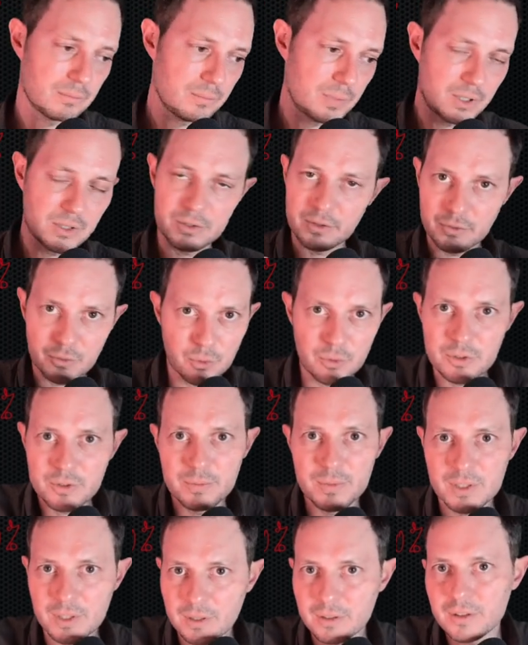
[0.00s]
because, of course,
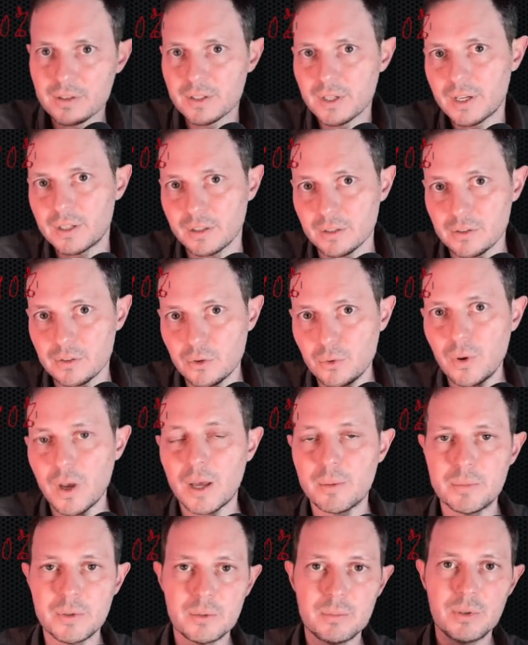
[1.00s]
misunderstandings do
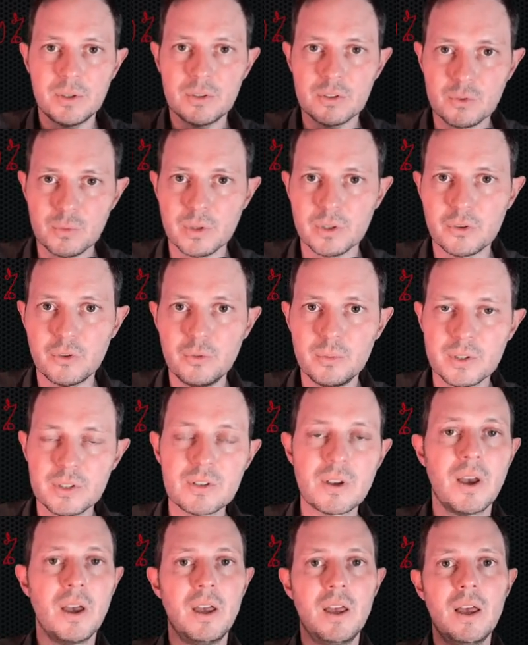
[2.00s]
happen because we're
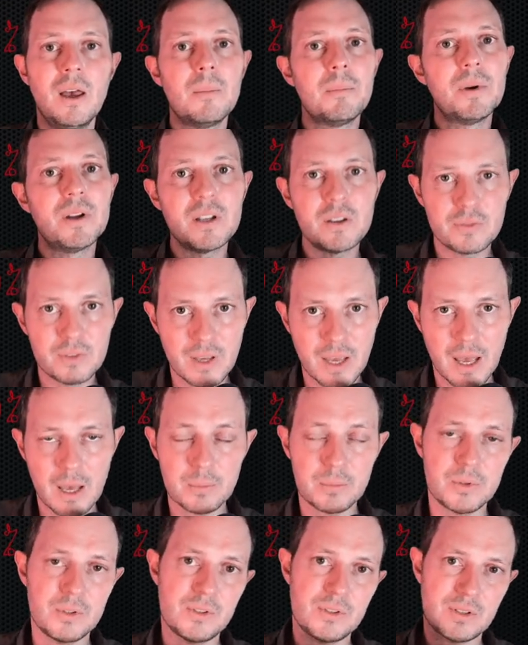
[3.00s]
humans. But if it
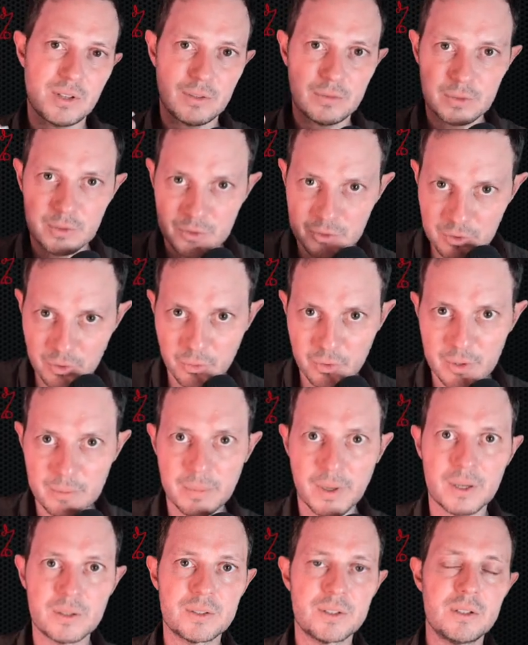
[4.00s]
happens, they feel sorry
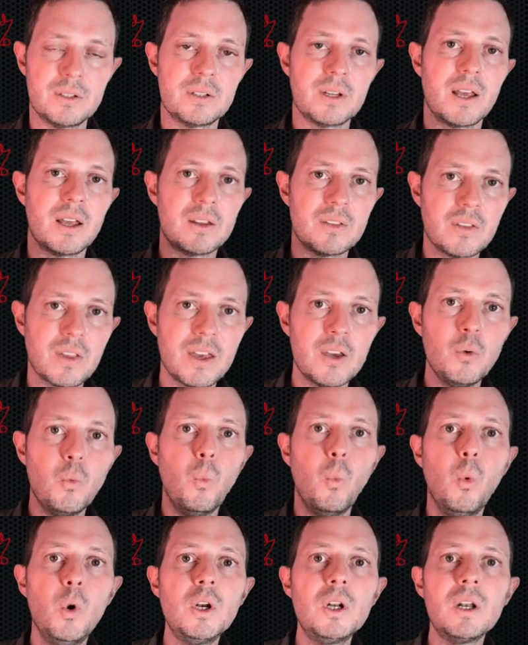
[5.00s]
about it and they
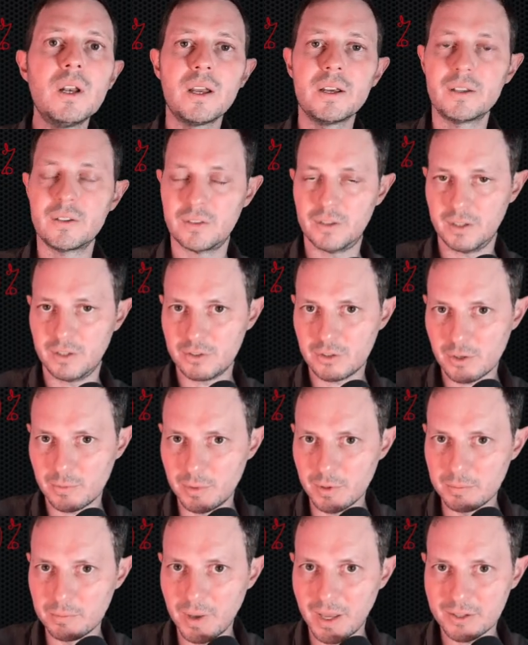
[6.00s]
would like things to
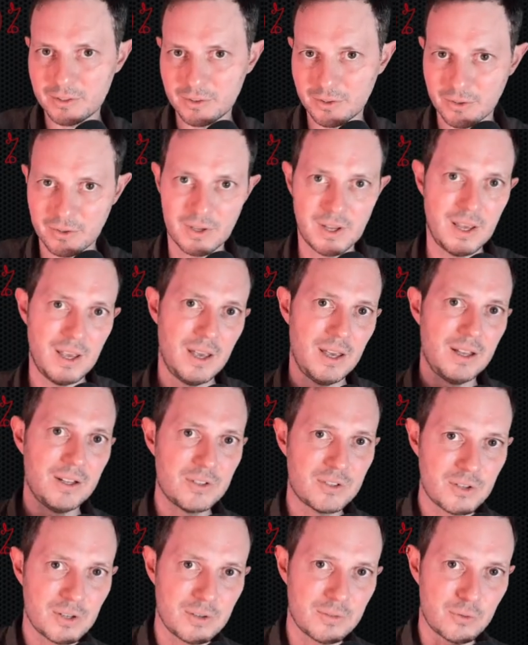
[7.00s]
be better
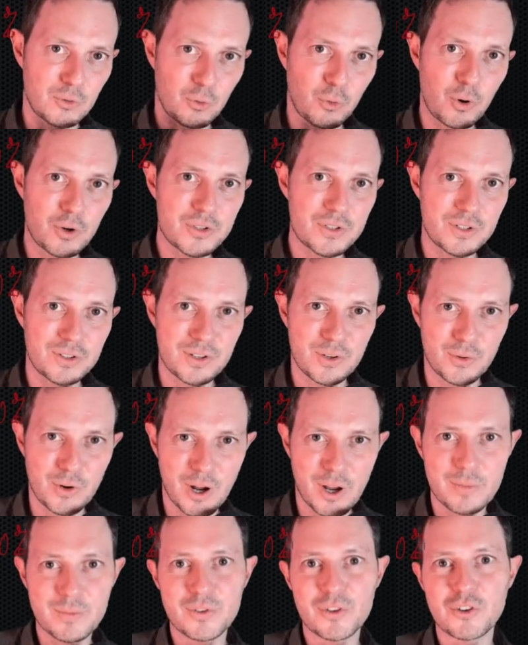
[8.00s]
instead of crossing their
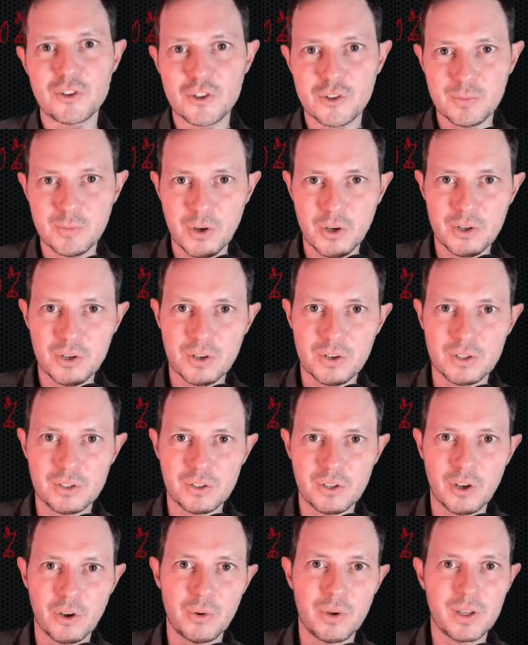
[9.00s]
arms, smirking and
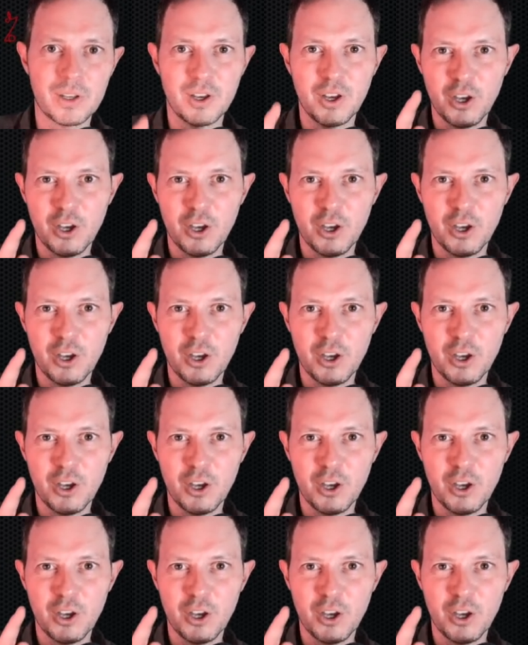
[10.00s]
going,